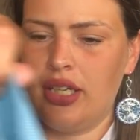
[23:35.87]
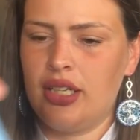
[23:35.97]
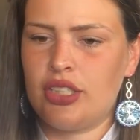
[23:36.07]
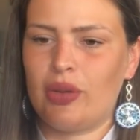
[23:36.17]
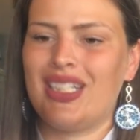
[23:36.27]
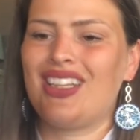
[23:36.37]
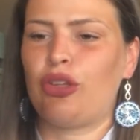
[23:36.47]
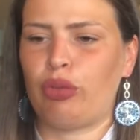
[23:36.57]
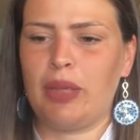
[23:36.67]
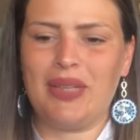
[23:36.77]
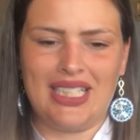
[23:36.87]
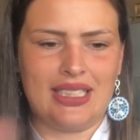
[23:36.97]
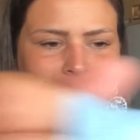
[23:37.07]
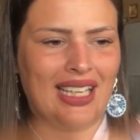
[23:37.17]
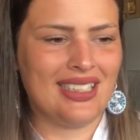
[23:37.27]
So I did 3
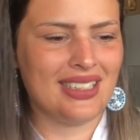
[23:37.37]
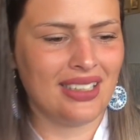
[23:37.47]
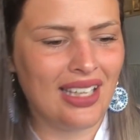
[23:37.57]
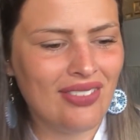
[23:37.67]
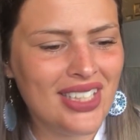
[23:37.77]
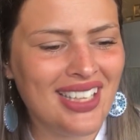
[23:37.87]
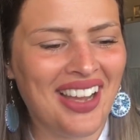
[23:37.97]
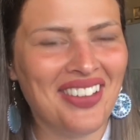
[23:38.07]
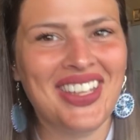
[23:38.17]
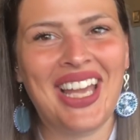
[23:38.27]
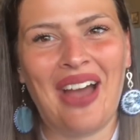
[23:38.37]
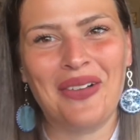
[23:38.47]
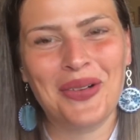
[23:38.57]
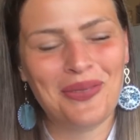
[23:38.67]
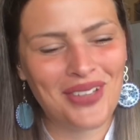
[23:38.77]
pieces. I still have the dye on the
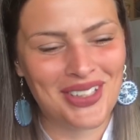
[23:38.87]
counter.